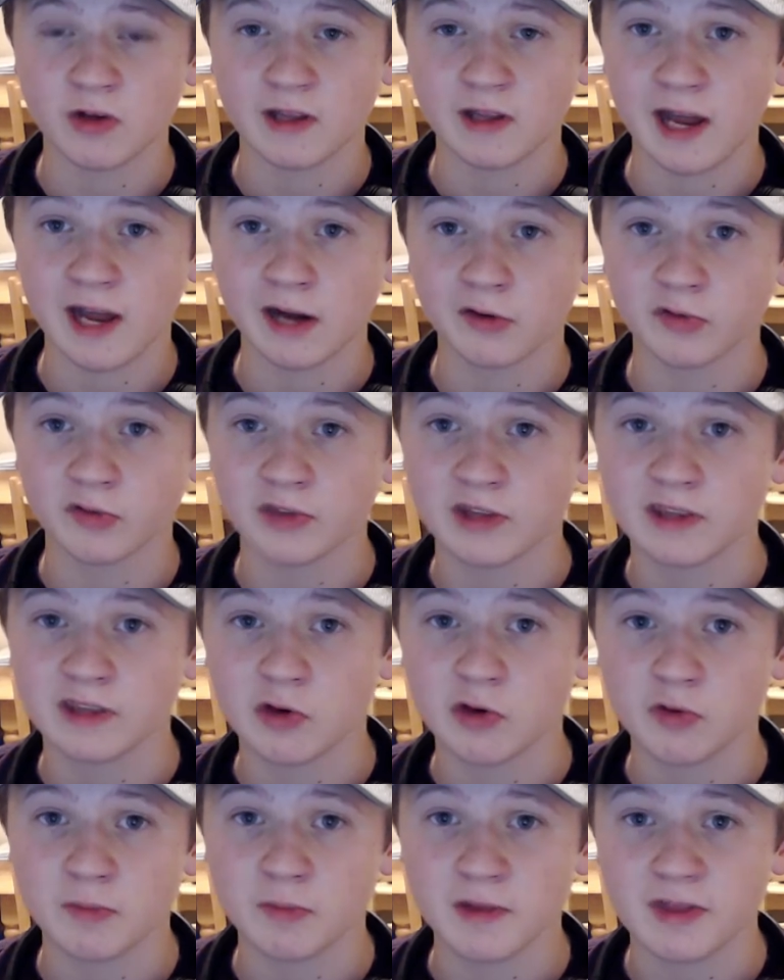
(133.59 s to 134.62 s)
And I don't think they
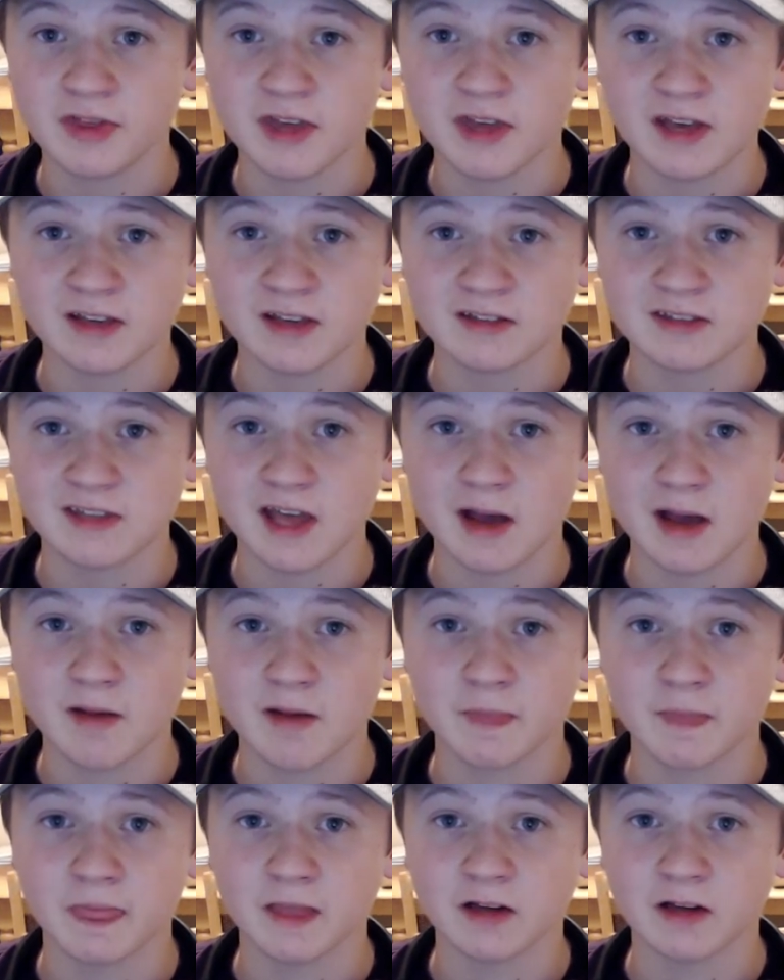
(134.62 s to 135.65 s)
would be things that
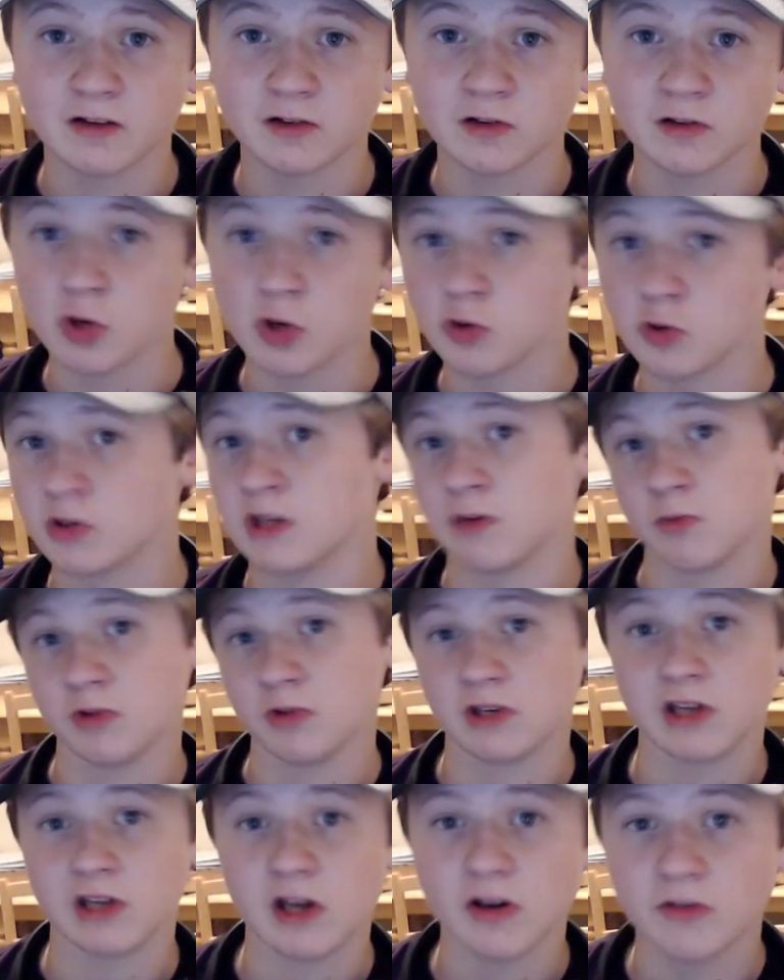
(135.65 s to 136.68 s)
Loki would
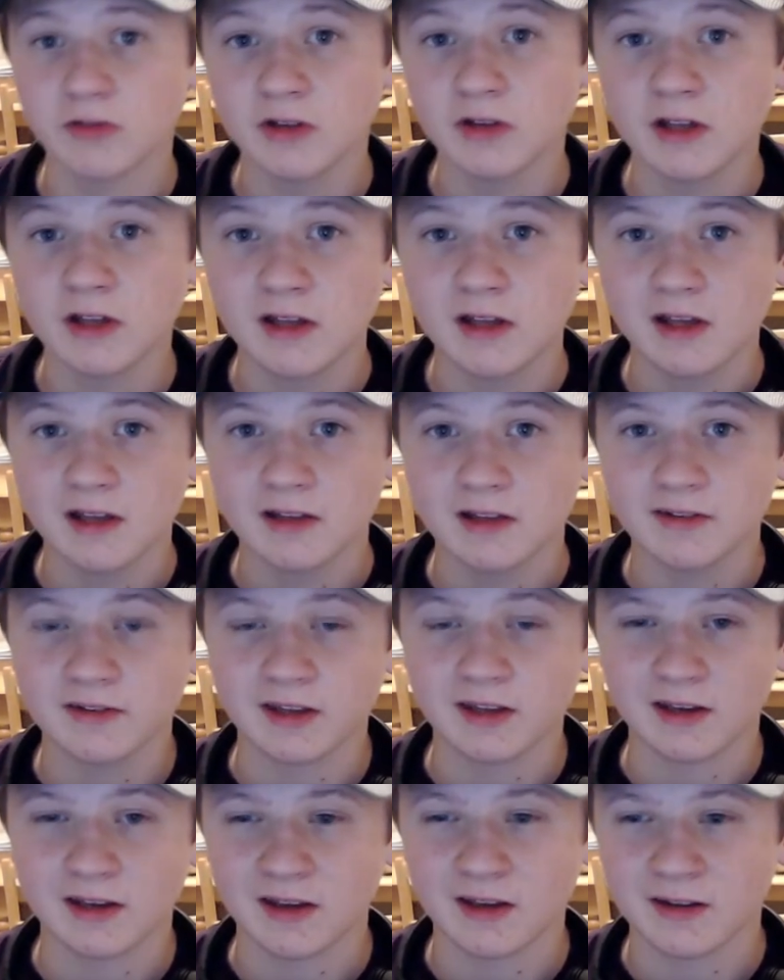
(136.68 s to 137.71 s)
know. It's like,